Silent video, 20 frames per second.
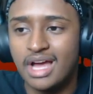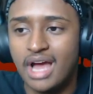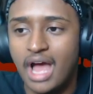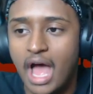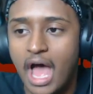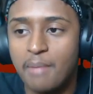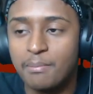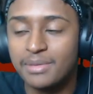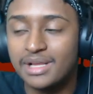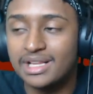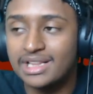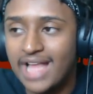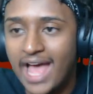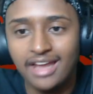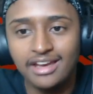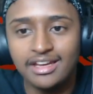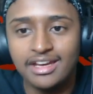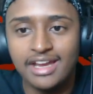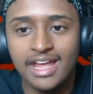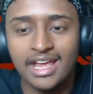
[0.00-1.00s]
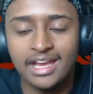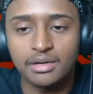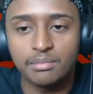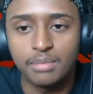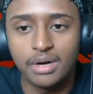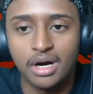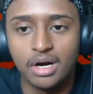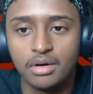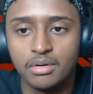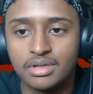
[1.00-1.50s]
I'm glad it ain't,
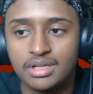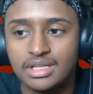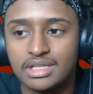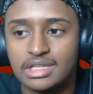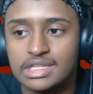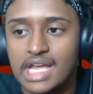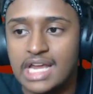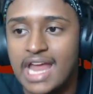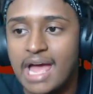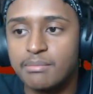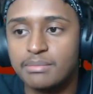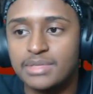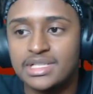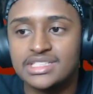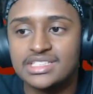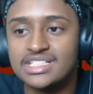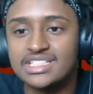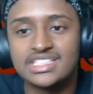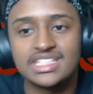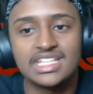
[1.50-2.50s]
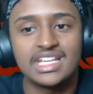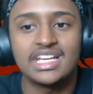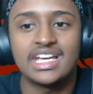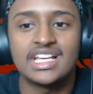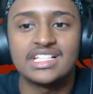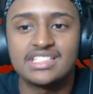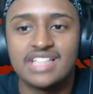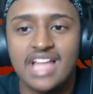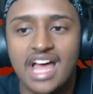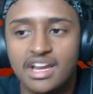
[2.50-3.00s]
bro then that means this nigga
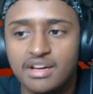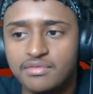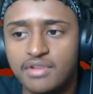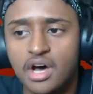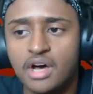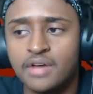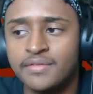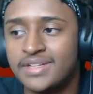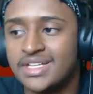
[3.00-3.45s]
has not evolved.